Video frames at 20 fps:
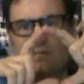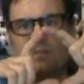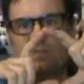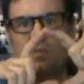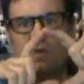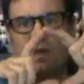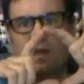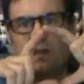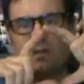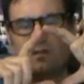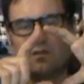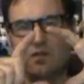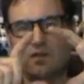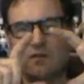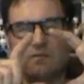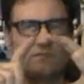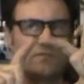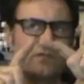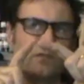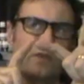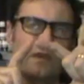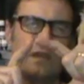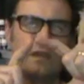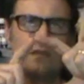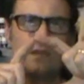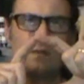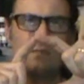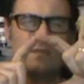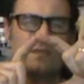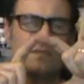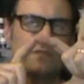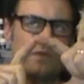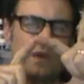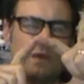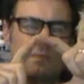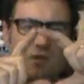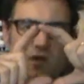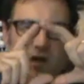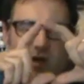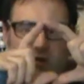20 kilometers, 20
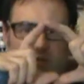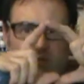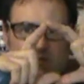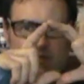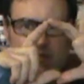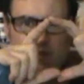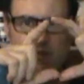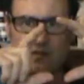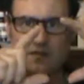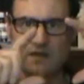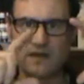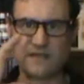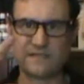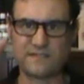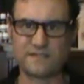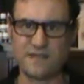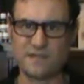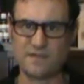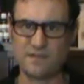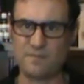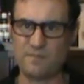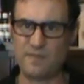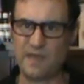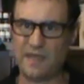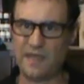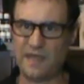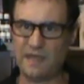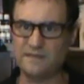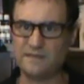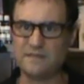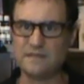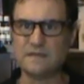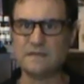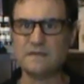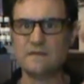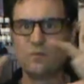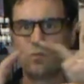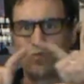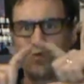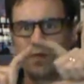miles along that southern band
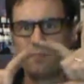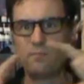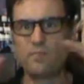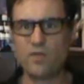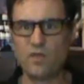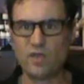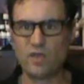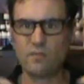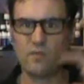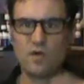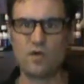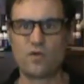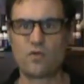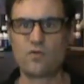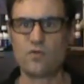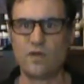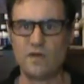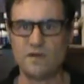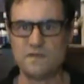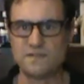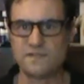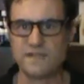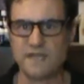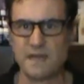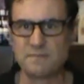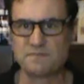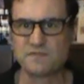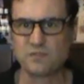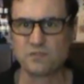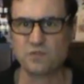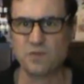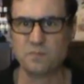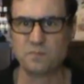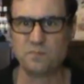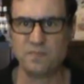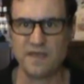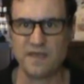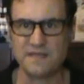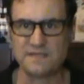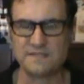where bergamot grows the absolute
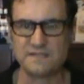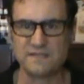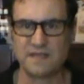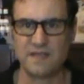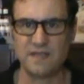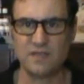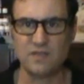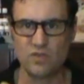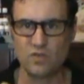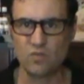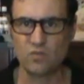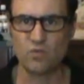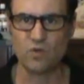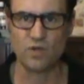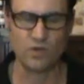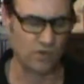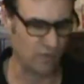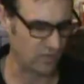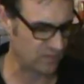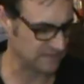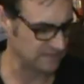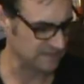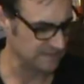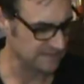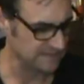best in the world.